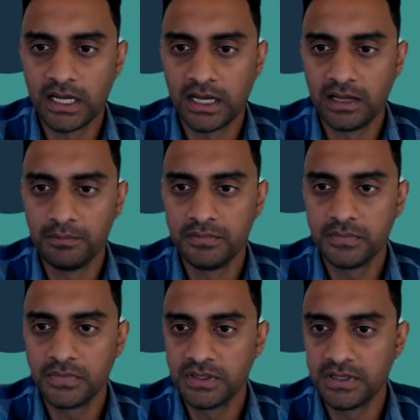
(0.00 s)
Um,
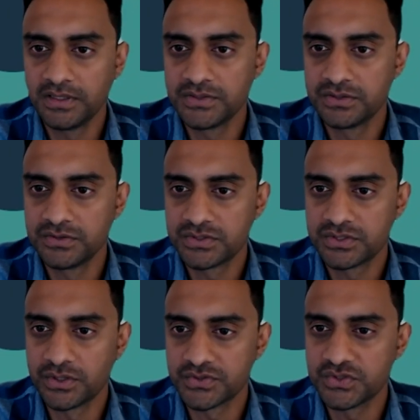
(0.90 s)

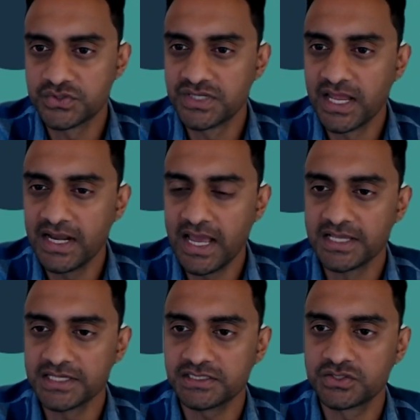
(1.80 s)
so Suzanne
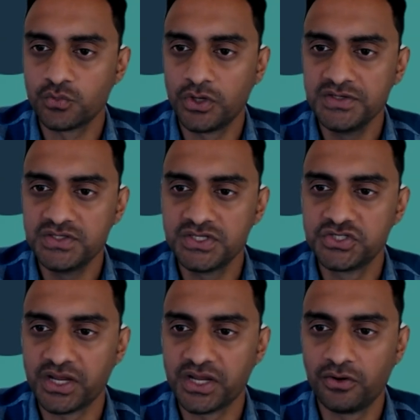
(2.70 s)
asks, what is the
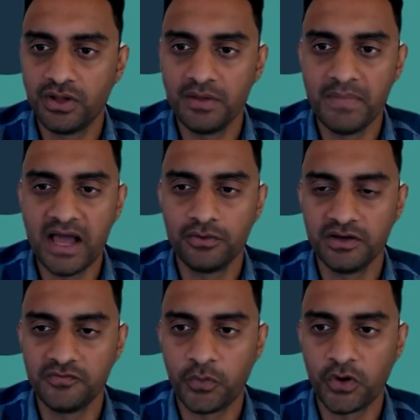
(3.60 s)
general amount
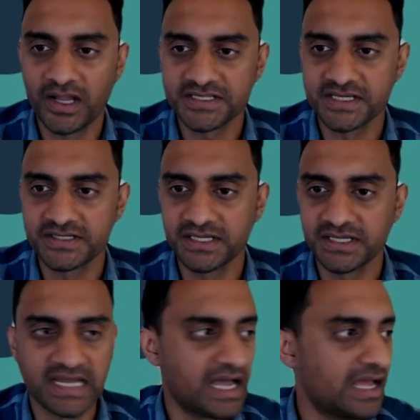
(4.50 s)
of
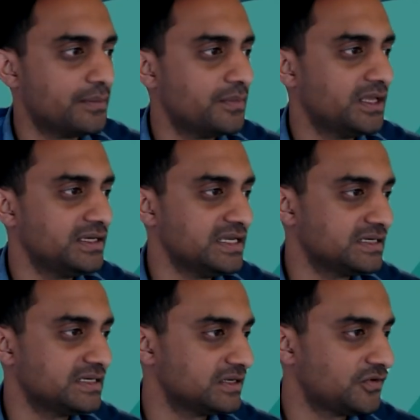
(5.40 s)
processing time
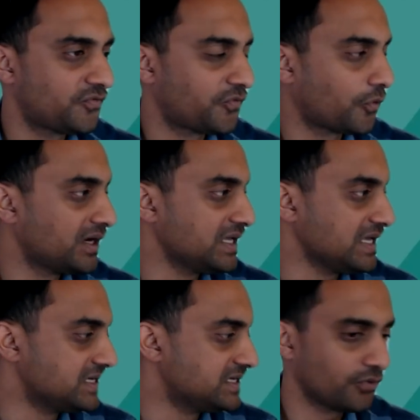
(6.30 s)
needed for an
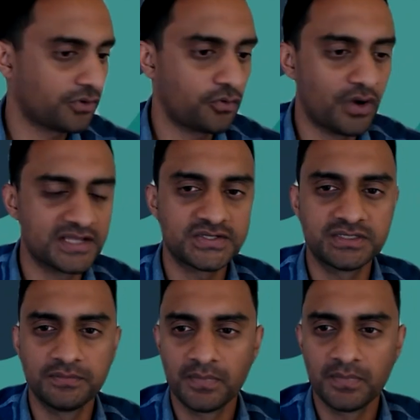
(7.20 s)
ED
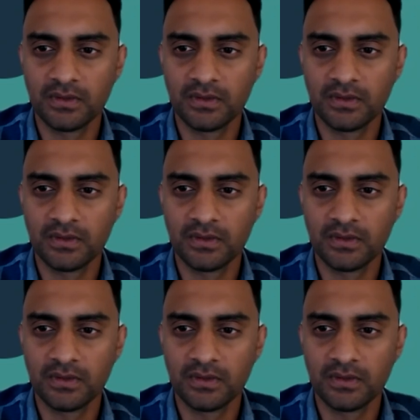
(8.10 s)
request?